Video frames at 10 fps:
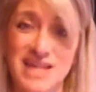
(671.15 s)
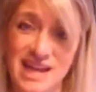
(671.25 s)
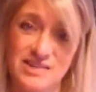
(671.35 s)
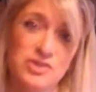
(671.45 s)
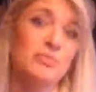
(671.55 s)
to
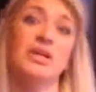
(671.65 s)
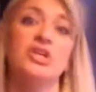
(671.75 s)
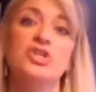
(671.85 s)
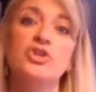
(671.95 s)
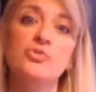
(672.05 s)
answer
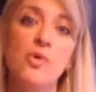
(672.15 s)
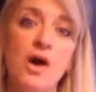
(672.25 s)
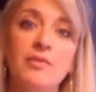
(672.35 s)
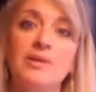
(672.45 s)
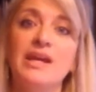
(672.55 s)
because you
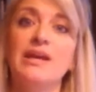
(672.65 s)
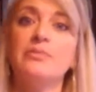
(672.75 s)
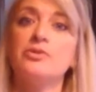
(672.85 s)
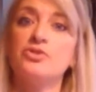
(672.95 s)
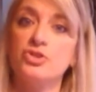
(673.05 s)
want to be
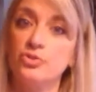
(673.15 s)
able to